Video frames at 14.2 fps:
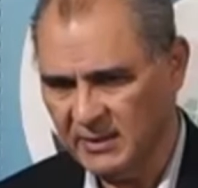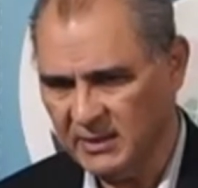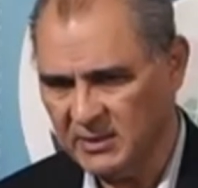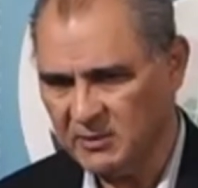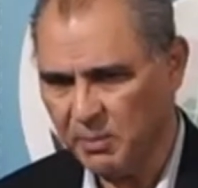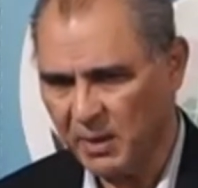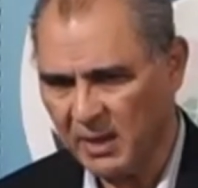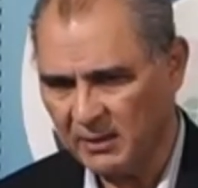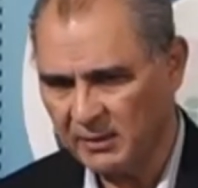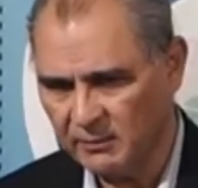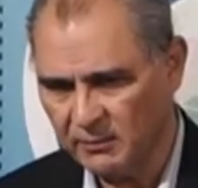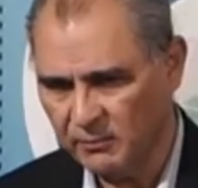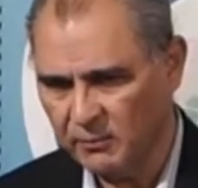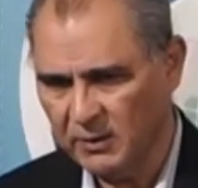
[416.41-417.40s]
this part
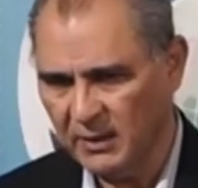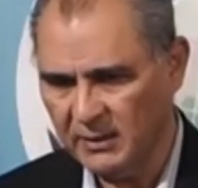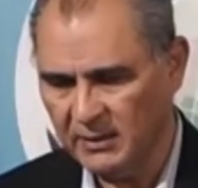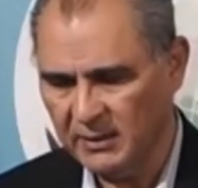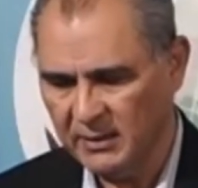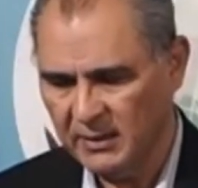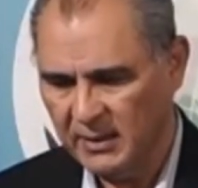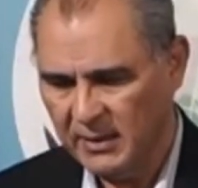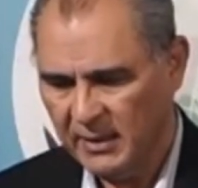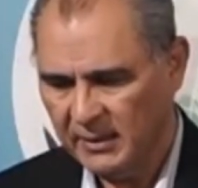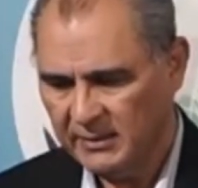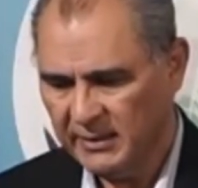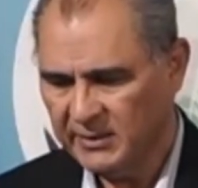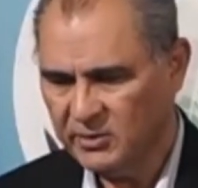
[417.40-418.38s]
of the world,
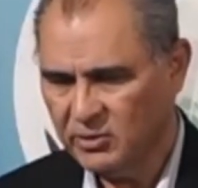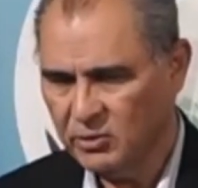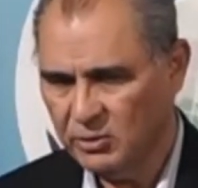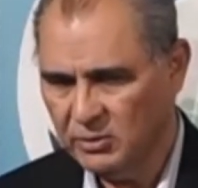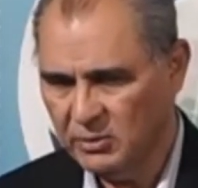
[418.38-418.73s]
there's,